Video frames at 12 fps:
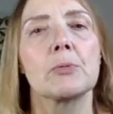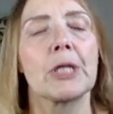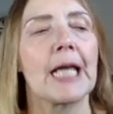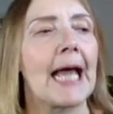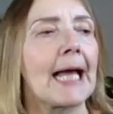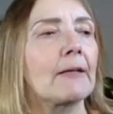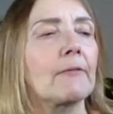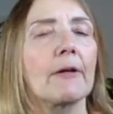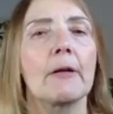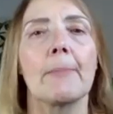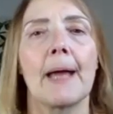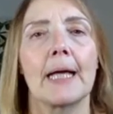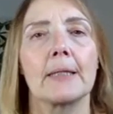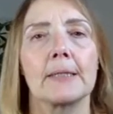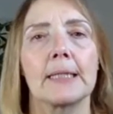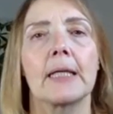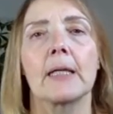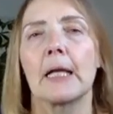She had very bad
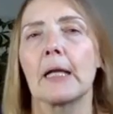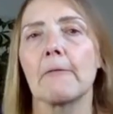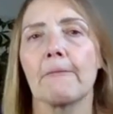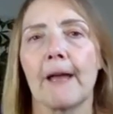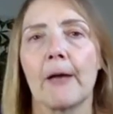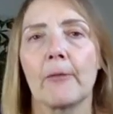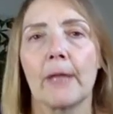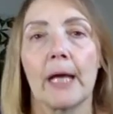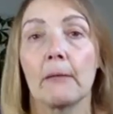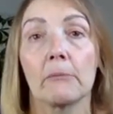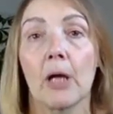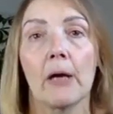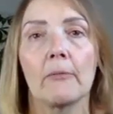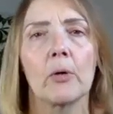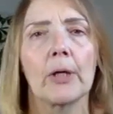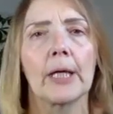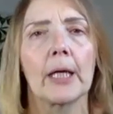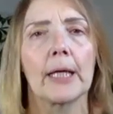skin, and he found that
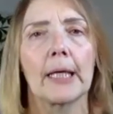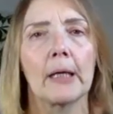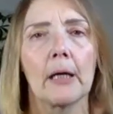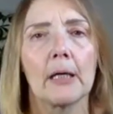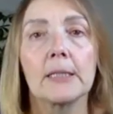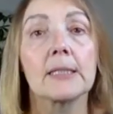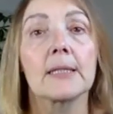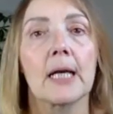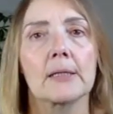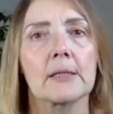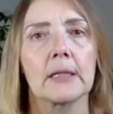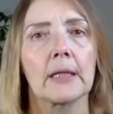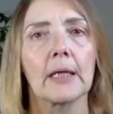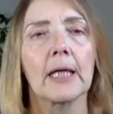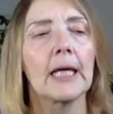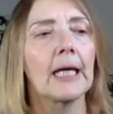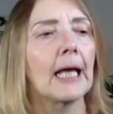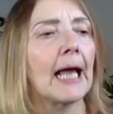ironically disgusting.
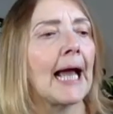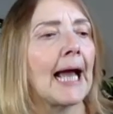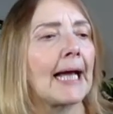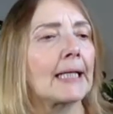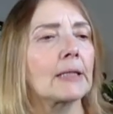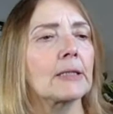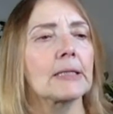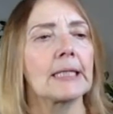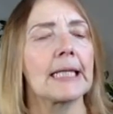And